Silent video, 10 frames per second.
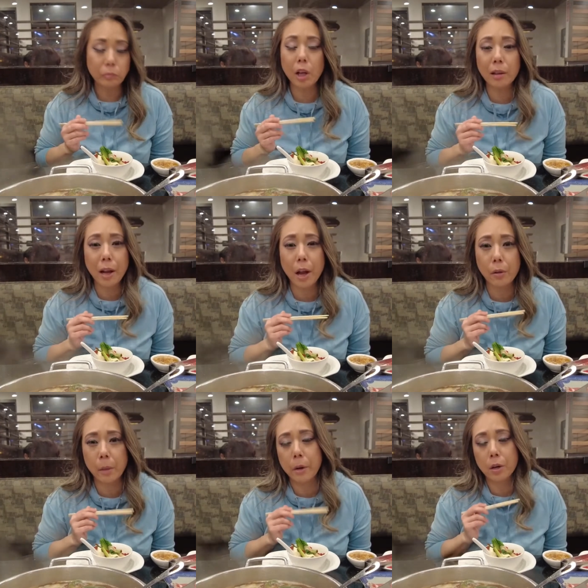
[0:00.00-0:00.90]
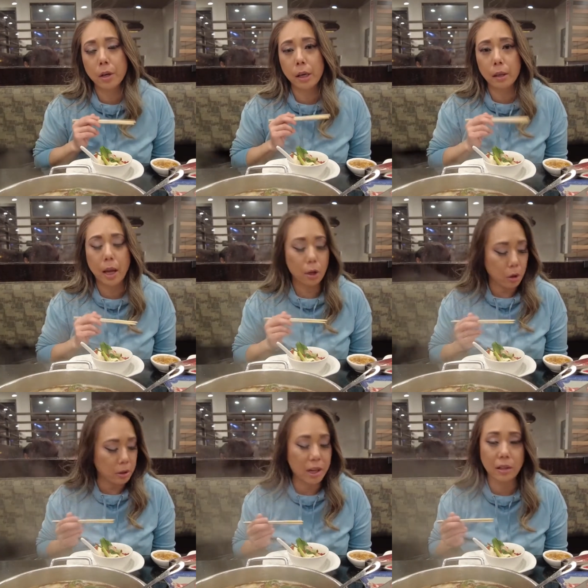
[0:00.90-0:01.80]
I like how they marinated that. You
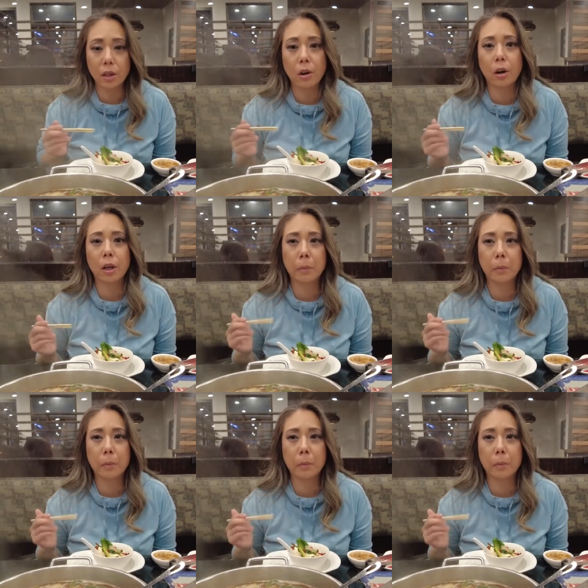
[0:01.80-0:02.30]
can taste the garlic,